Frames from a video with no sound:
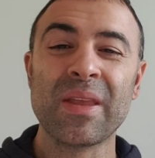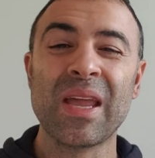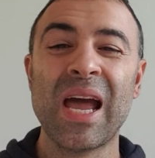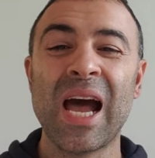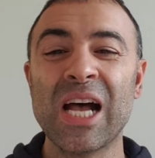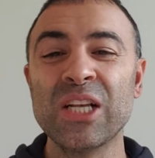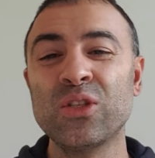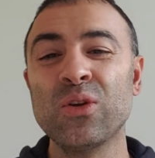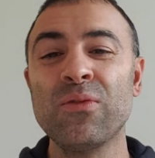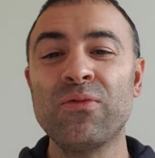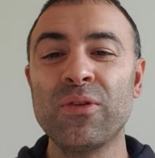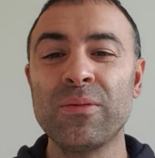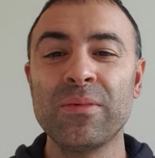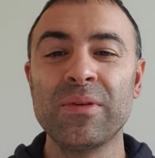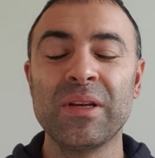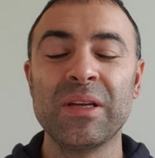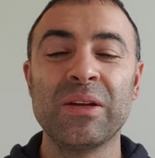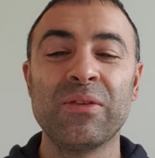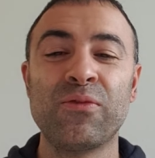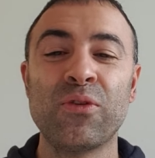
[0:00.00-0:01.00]
I saw
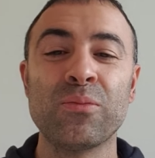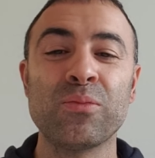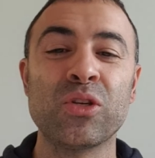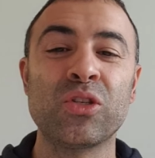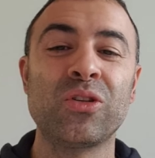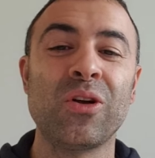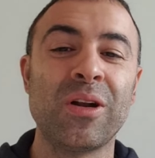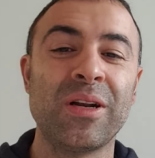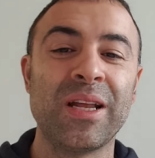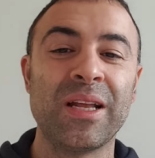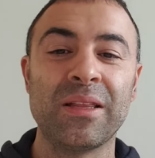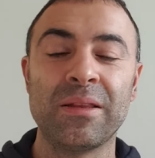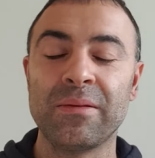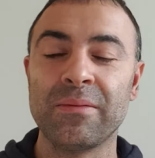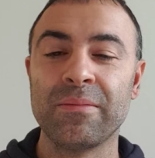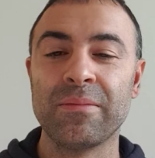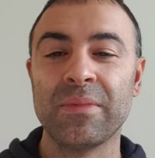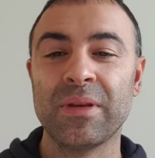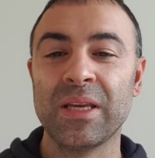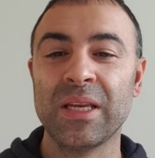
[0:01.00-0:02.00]
from the start that
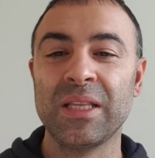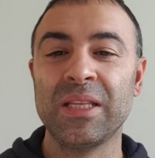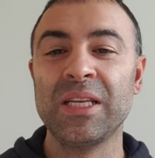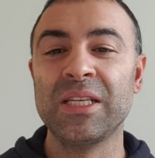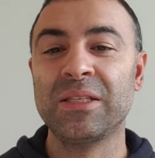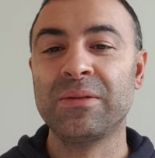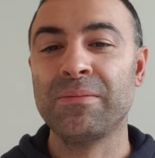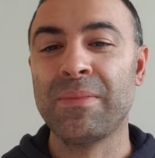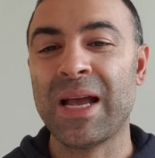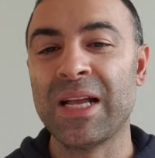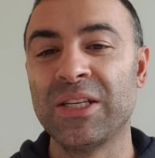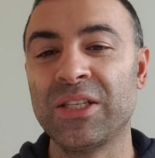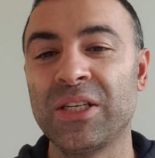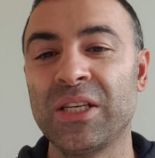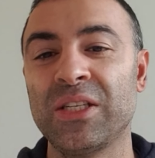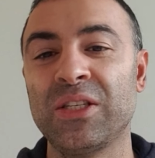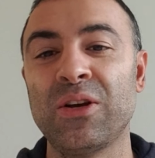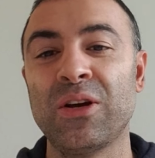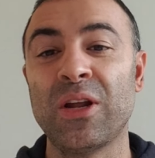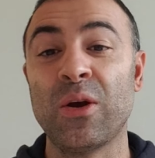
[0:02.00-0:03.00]
this match
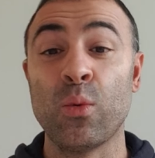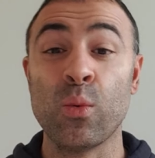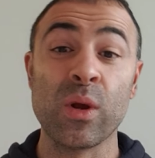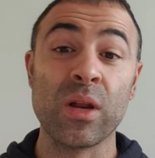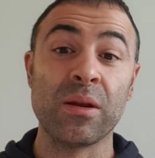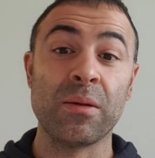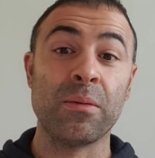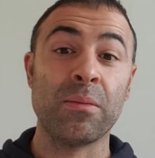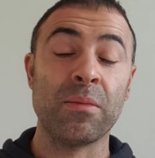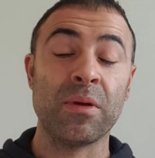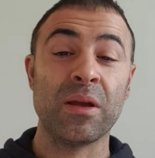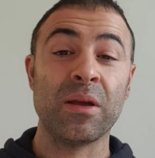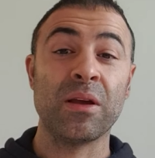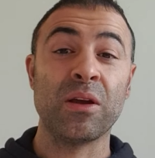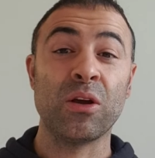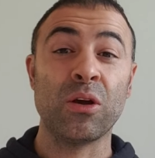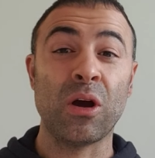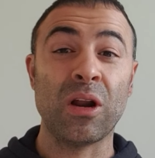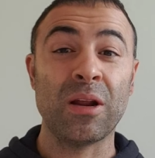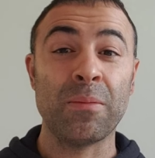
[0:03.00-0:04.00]
is
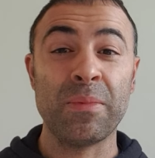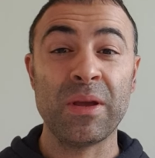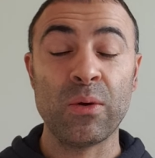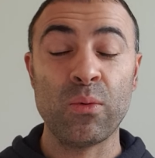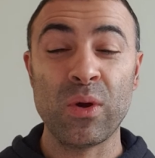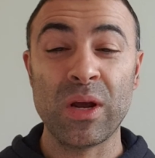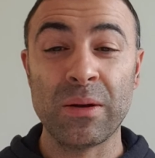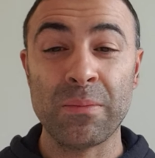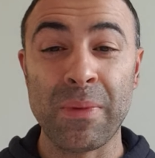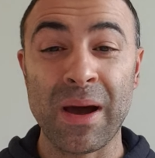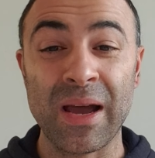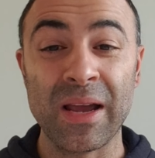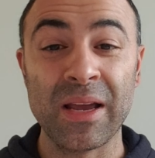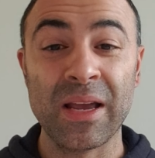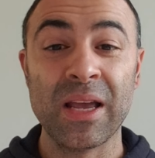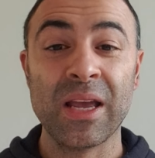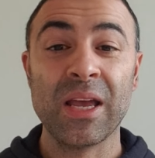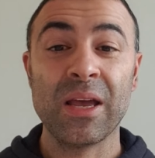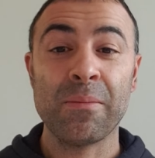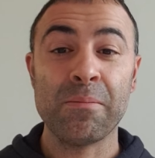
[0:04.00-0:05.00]
gonna be win by
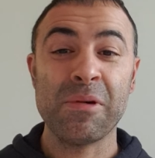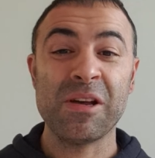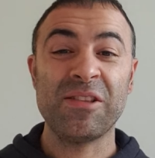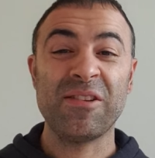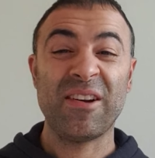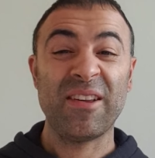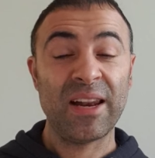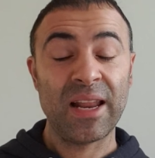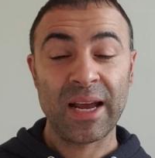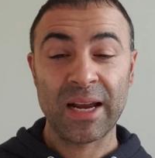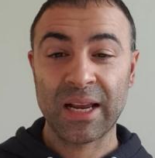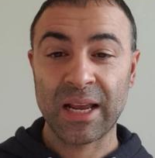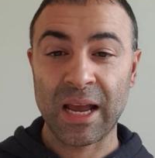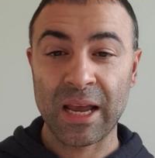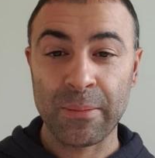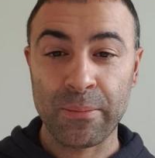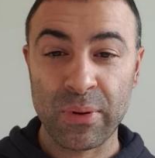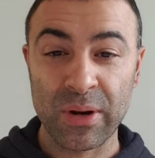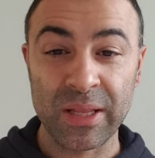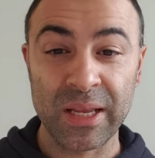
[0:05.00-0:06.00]
Medvedev, like I
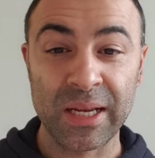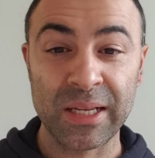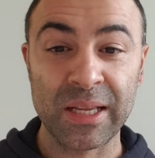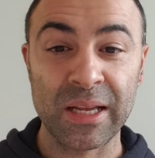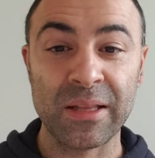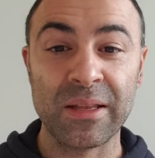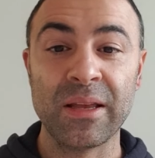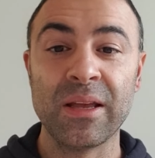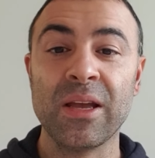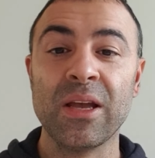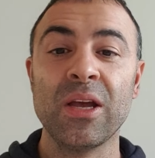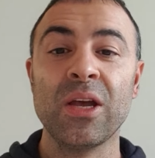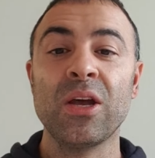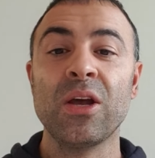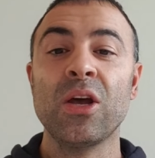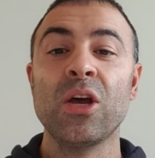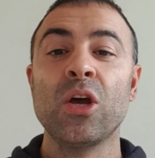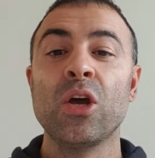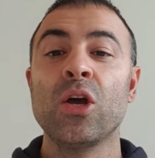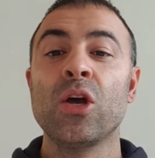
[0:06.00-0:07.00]
predicted.
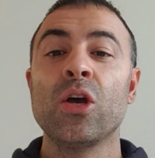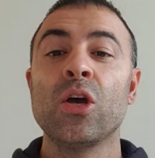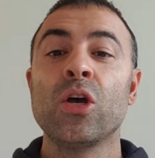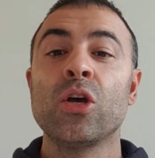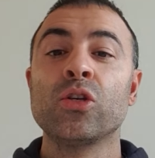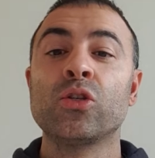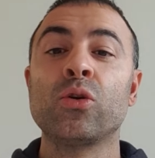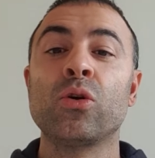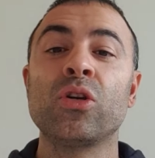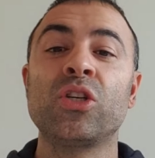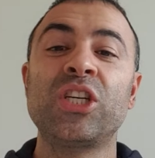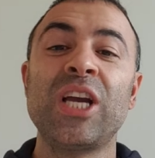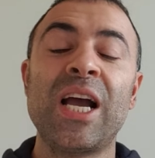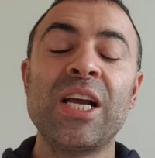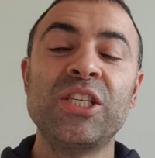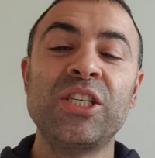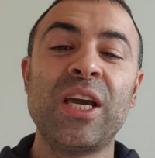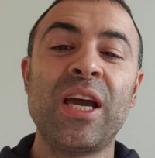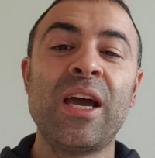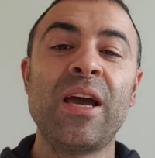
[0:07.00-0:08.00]
So
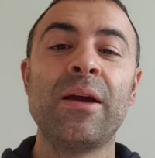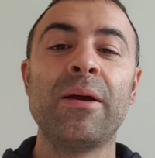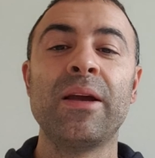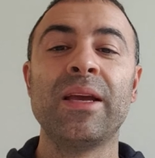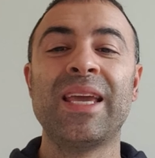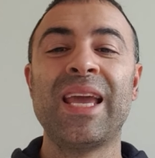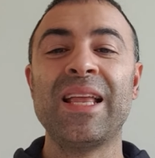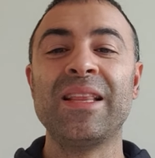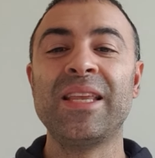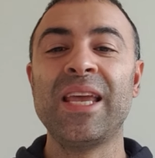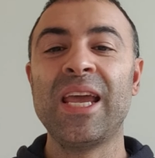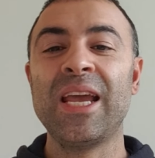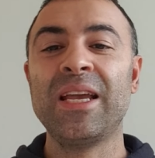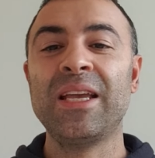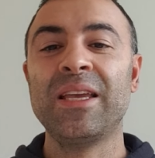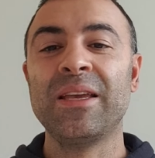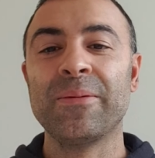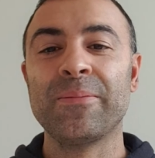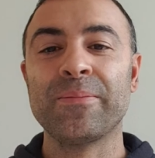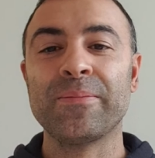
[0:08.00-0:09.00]
Sasha can
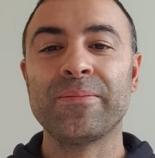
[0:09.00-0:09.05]
take.